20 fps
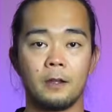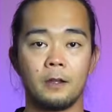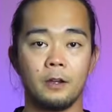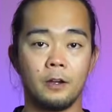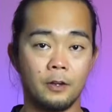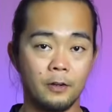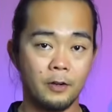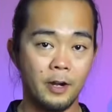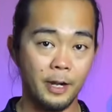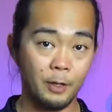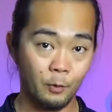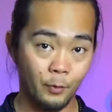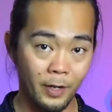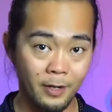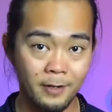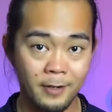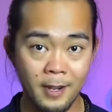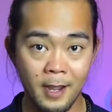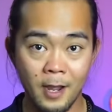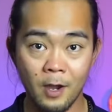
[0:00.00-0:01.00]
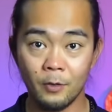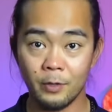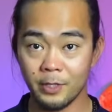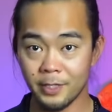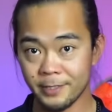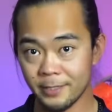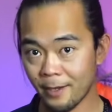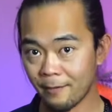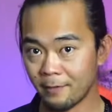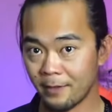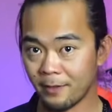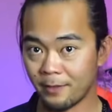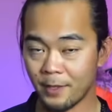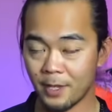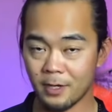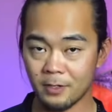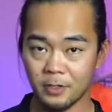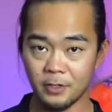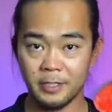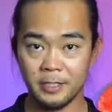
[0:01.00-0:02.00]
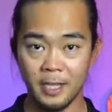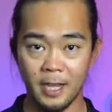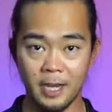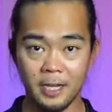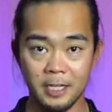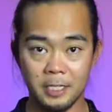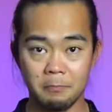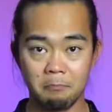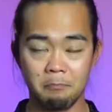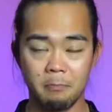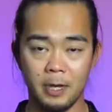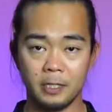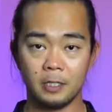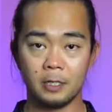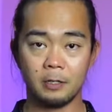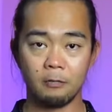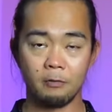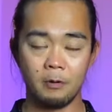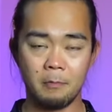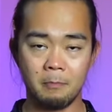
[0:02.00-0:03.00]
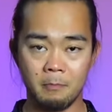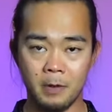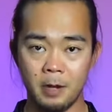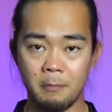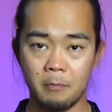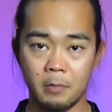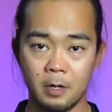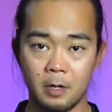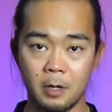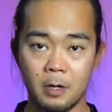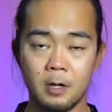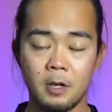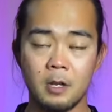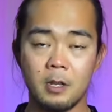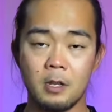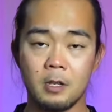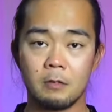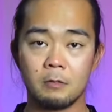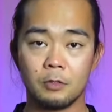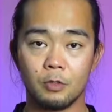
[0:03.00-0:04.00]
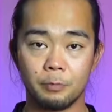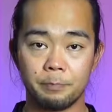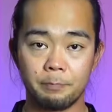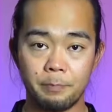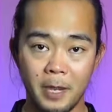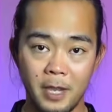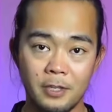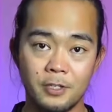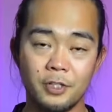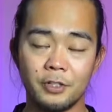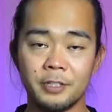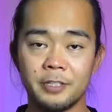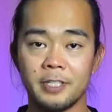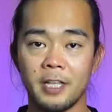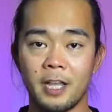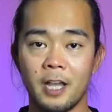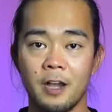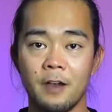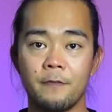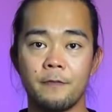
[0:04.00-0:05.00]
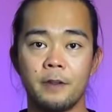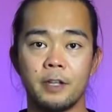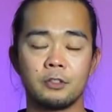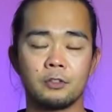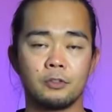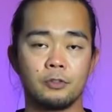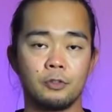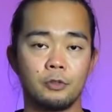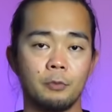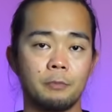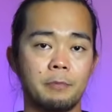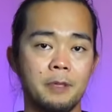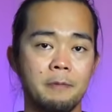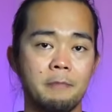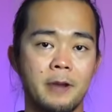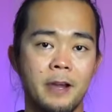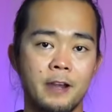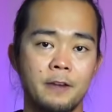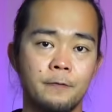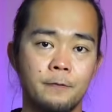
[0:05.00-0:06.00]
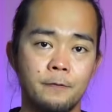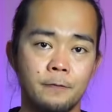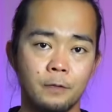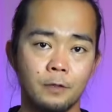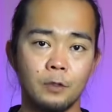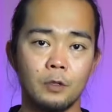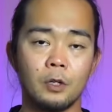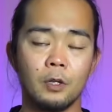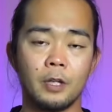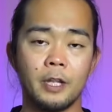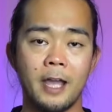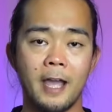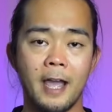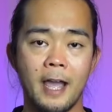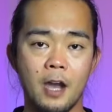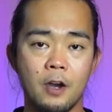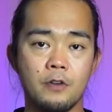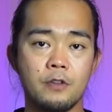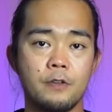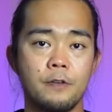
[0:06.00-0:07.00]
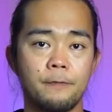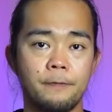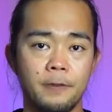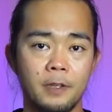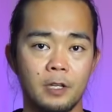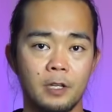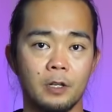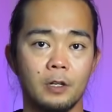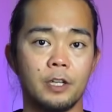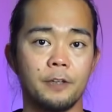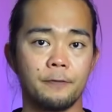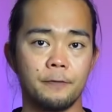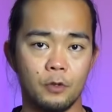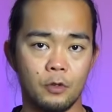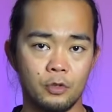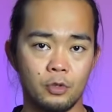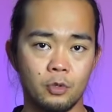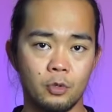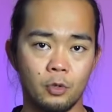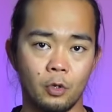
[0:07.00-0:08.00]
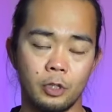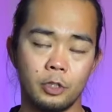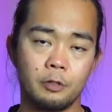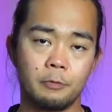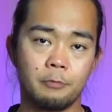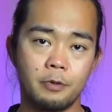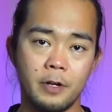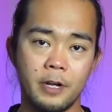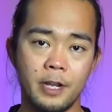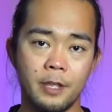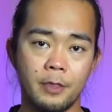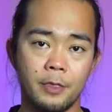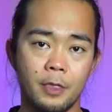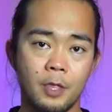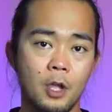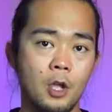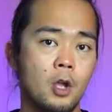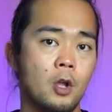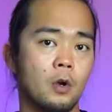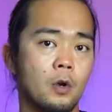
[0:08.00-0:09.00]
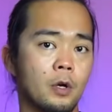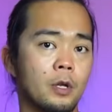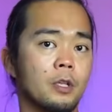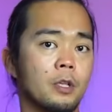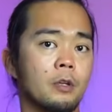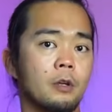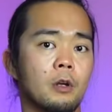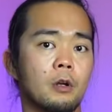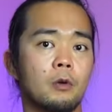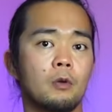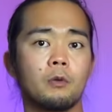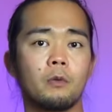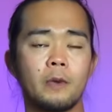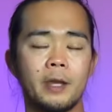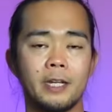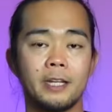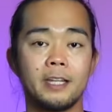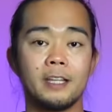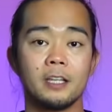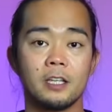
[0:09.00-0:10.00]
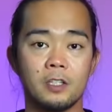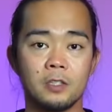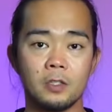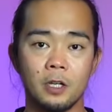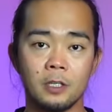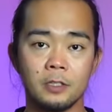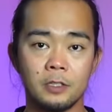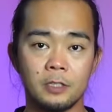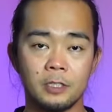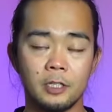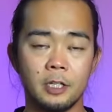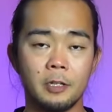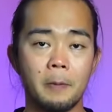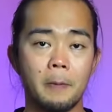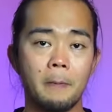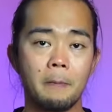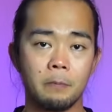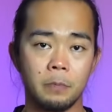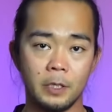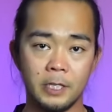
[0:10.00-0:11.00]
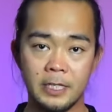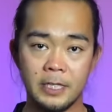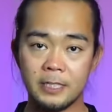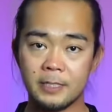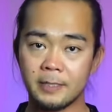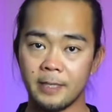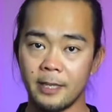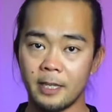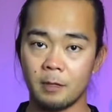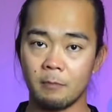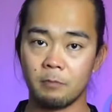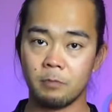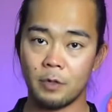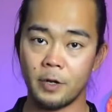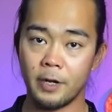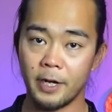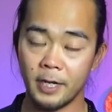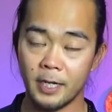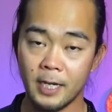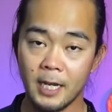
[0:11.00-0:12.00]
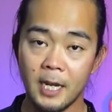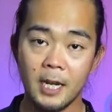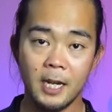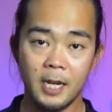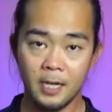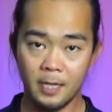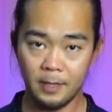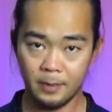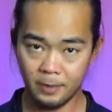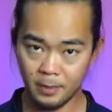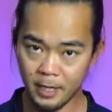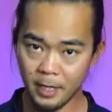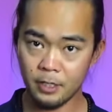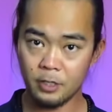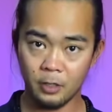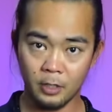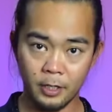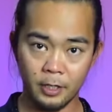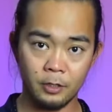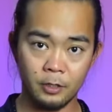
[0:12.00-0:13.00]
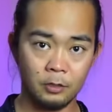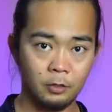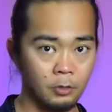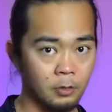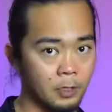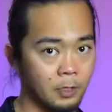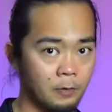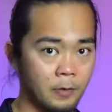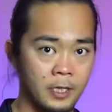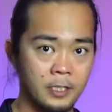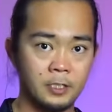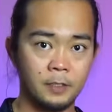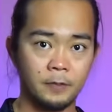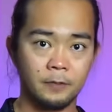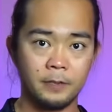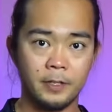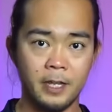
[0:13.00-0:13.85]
All right, we are now in the 7th exercise, but remember to pace yourself and to be mindful on how you feel. If you are short of breath or you're already exhausted, please take a break. And then you can do the rest of the